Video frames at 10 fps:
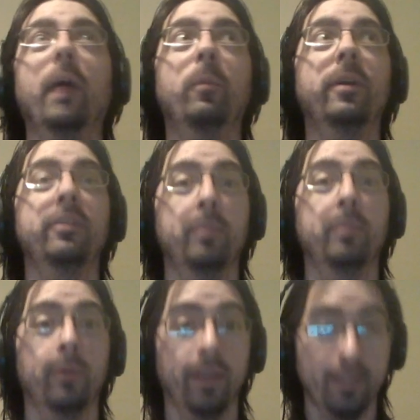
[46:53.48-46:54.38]
which
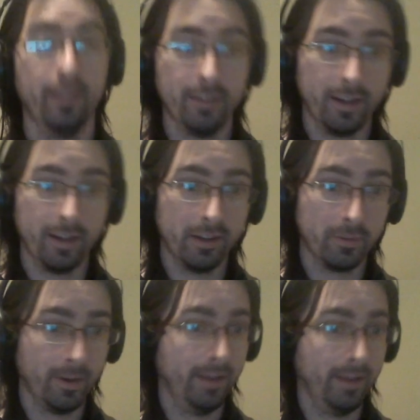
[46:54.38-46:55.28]
point,
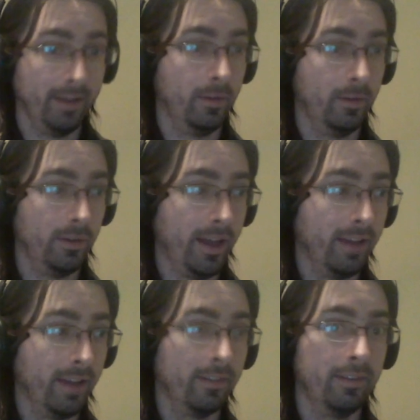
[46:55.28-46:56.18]
Josh Ring goes
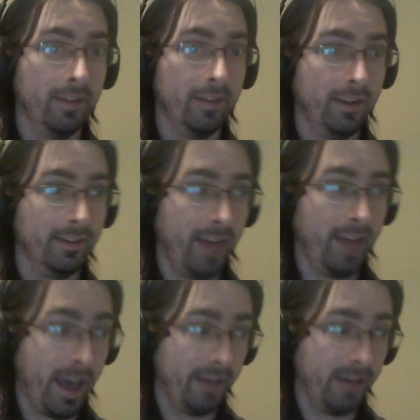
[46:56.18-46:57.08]
ahead and sees
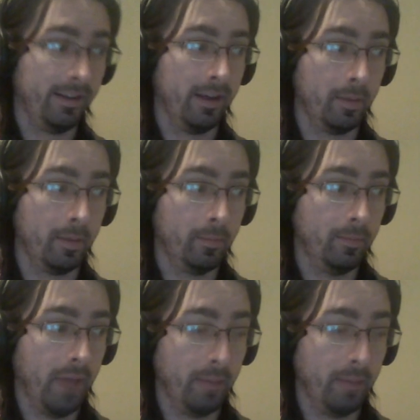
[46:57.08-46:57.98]
that
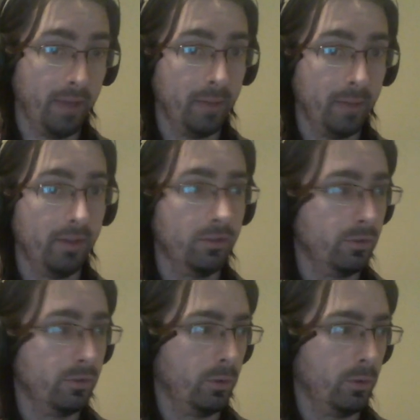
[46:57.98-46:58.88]
baby's
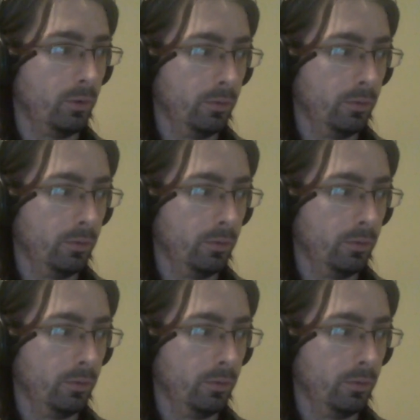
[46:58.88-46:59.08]
soul.